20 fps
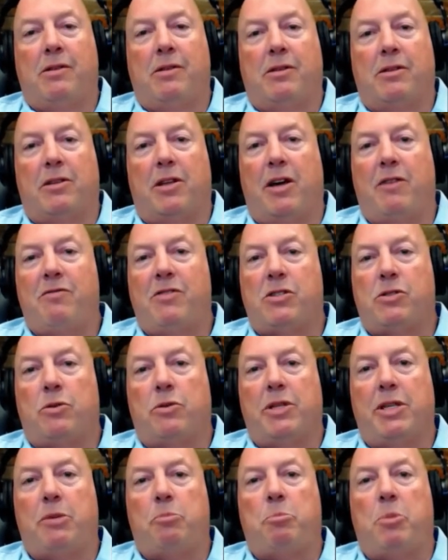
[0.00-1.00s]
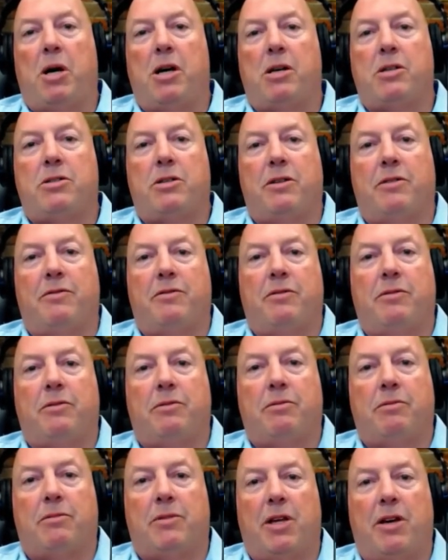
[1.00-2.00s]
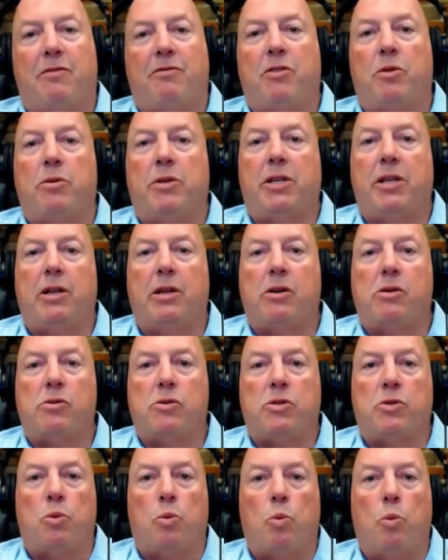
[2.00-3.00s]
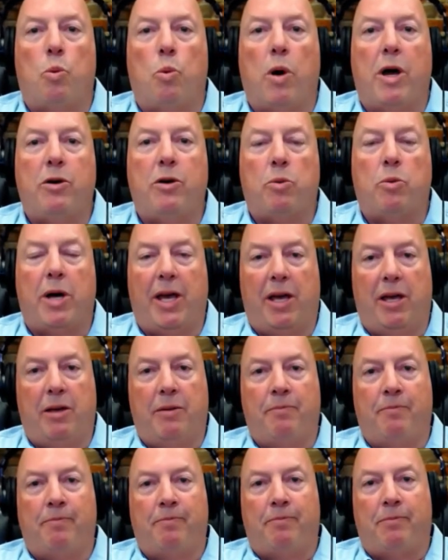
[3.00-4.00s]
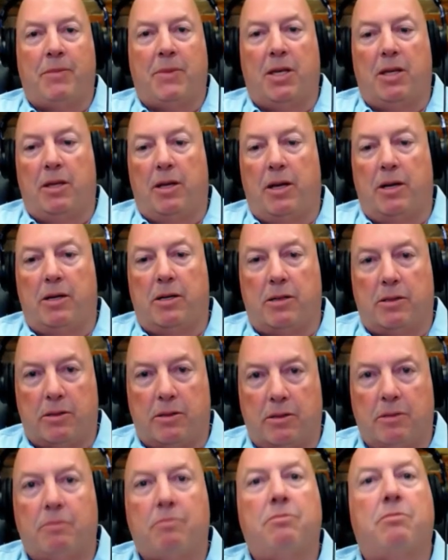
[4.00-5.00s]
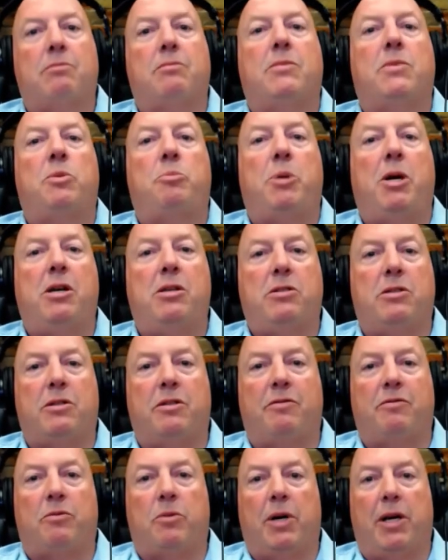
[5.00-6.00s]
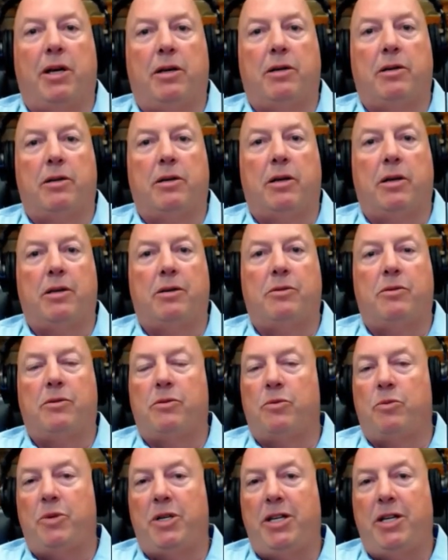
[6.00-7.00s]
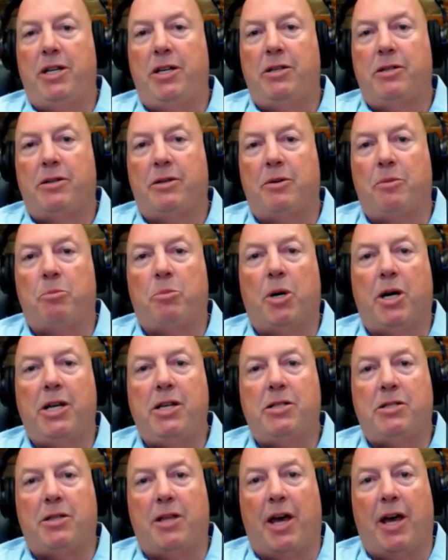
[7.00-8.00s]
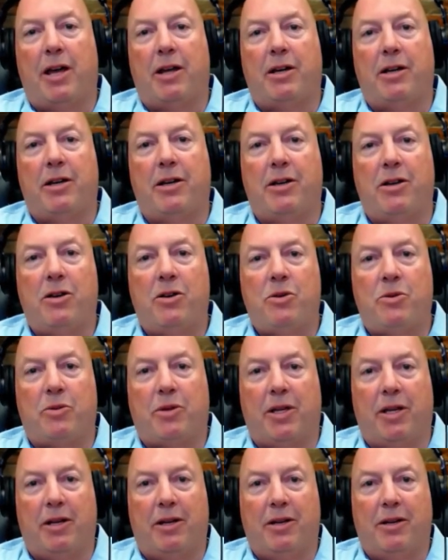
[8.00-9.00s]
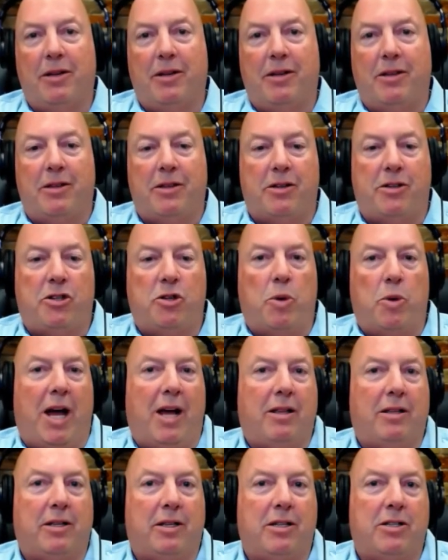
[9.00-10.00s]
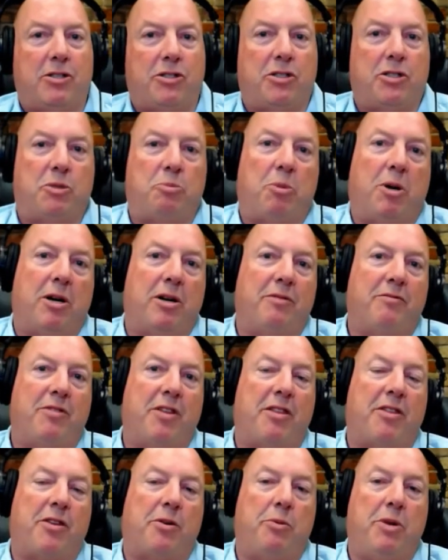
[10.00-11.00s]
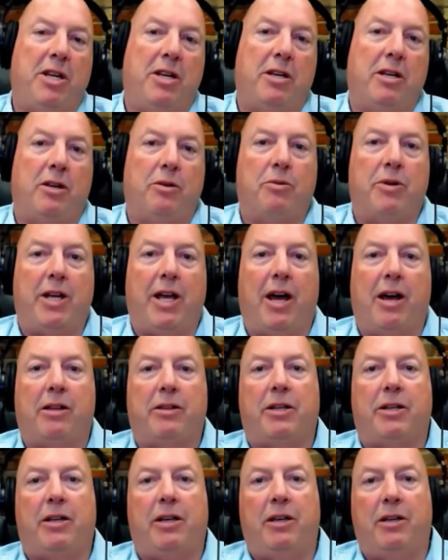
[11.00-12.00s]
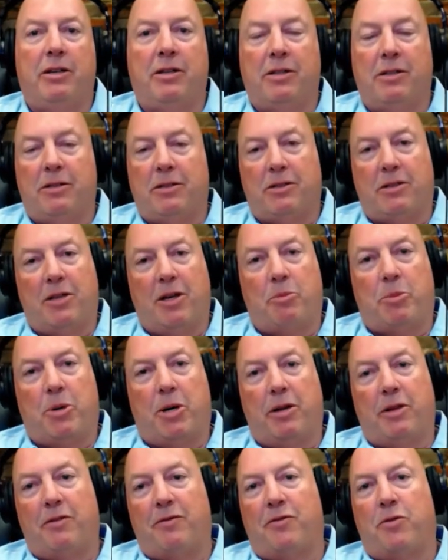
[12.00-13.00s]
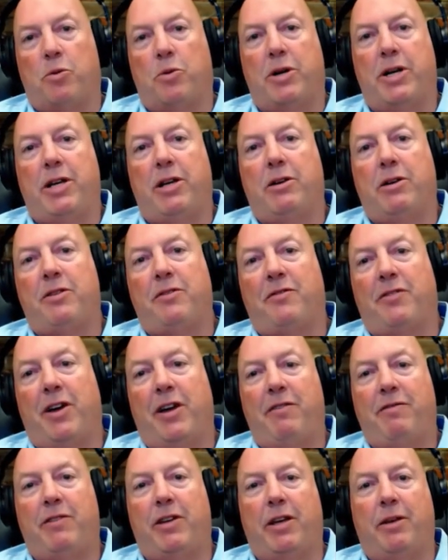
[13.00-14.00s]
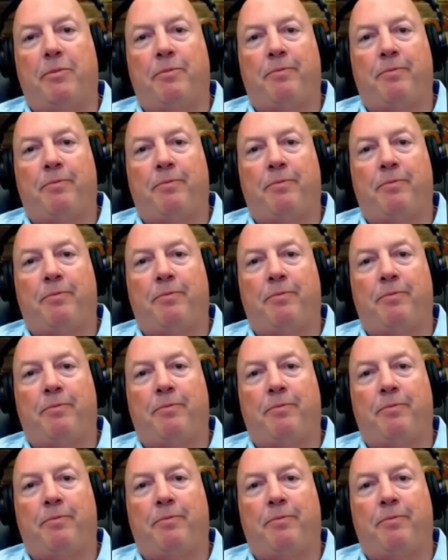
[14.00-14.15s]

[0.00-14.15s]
Love is only positive. Love only knows one way, and that is the positive way. And we need to embrace that and know that the duality is just part of the 3D reality. It's not part of the 4D or the 5D.